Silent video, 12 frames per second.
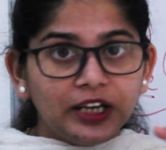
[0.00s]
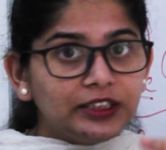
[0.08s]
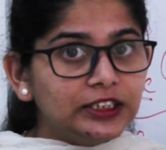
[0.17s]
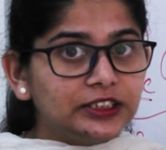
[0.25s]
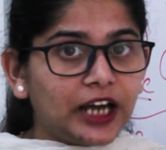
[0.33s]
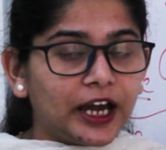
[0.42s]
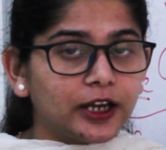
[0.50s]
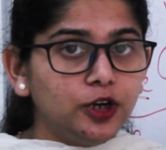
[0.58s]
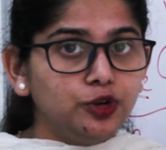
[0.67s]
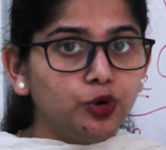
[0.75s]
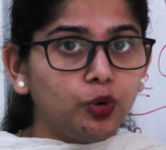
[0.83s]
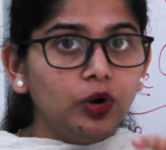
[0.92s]
The tiger
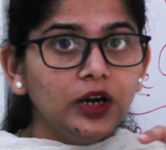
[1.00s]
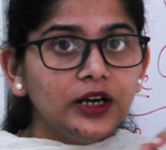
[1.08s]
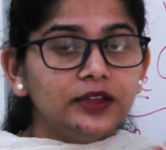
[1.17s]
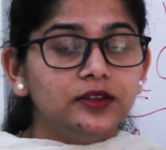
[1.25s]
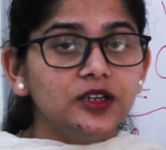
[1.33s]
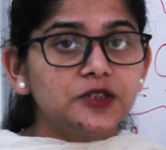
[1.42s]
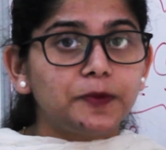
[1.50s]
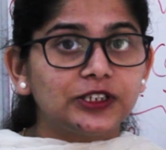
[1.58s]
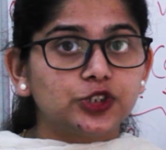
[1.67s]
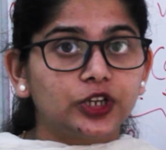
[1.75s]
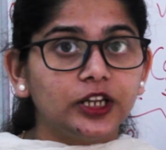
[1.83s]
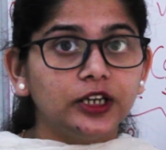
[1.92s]
know this
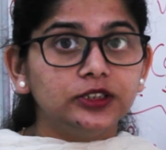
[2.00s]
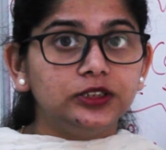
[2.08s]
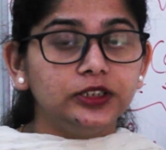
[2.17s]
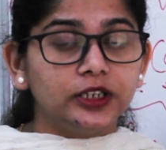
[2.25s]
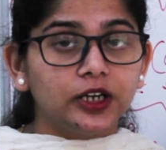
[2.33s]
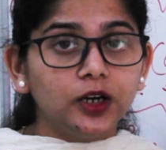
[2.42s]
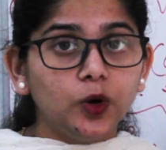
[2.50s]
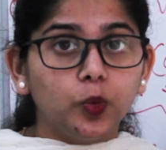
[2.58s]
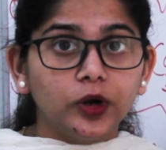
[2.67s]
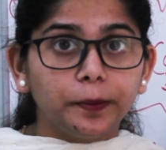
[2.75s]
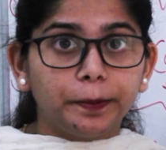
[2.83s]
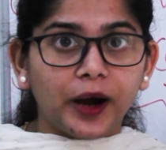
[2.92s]
particular deer
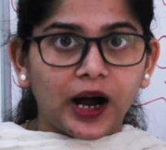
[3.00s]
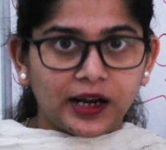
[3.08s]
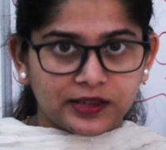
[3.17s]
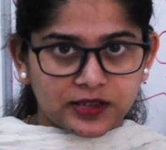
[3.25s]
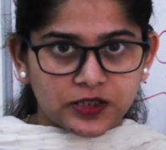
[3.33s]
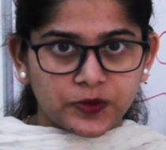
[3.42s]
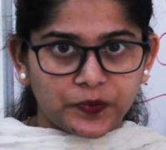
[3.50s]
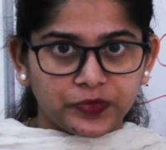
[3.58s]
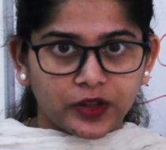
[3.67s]
would pass.